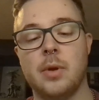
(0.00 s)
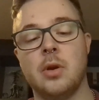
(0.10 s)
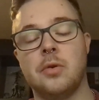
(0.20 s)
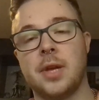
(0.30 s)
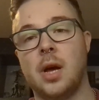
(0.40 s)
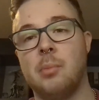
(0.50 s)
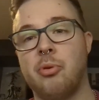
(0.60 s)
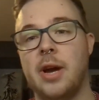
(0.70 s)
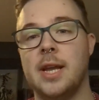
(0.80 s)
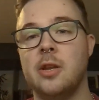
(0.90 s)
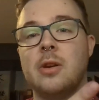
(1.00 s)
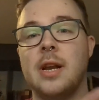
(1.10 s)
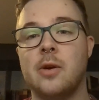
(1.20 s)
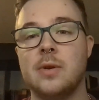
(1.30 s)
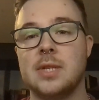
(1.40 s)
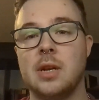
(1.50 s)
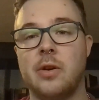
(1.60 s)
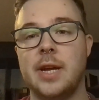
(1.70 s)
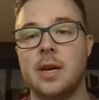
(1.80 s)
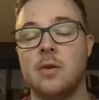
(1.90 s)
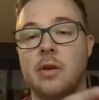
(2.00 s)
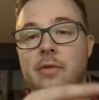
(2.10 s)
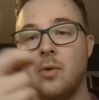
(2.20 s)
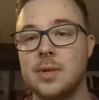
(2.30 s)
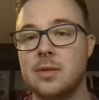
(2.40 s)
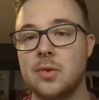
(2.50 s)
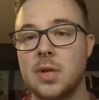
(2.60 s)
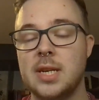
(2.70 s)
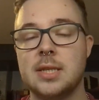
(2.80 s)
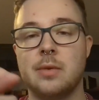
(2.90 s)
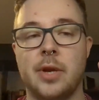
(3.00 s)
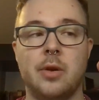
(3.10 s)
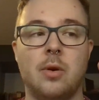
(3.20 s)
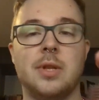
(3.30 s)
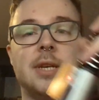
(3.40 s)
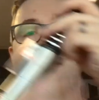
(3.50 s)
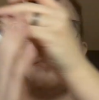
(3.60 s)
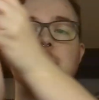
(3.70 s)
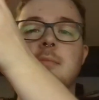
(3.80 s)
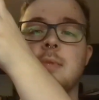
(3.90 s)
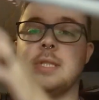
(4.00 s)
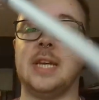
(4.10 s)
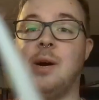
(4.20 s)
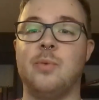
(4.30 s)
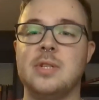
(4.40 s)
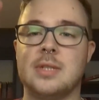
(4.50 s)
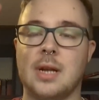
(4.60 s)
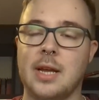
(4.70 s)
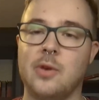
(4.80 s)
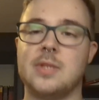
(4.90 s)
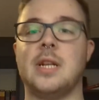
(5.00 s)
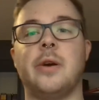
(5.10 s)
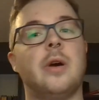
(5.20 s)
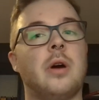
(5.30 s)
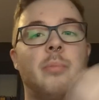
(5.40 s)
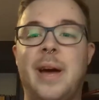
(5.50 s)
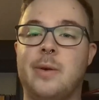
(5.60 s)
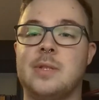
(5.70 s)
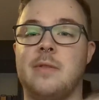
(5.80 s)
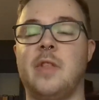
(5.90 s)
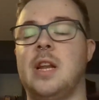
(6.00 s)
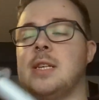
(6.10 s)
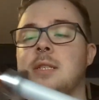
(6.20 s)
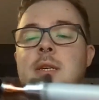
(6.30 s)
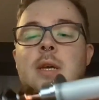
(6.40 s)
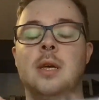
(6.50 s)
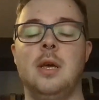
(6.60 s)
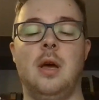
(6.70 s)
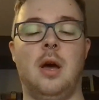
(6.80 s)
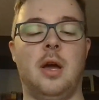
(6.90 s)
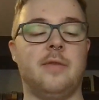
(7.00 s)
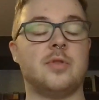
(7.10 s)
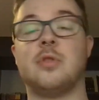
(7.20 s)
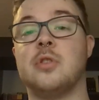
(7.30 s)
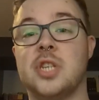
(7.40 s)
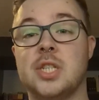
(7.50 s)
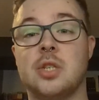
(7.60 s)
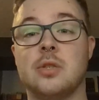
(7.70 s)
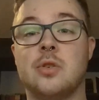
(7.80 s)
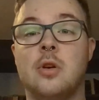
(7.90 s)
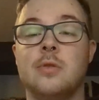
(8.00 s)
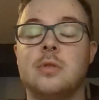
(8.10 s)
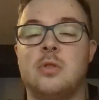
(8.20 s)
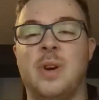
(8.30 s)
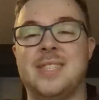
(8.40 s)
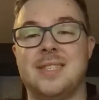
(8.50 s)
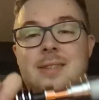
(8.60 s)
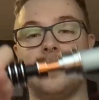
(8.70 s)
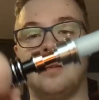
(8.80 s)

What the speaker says: you're holding it upright and you click auxiliary, it'll go forwards through the list. When you hold it downwards and click auxiliary, it'll go backwards through the list. You've also got gesture controls, twist.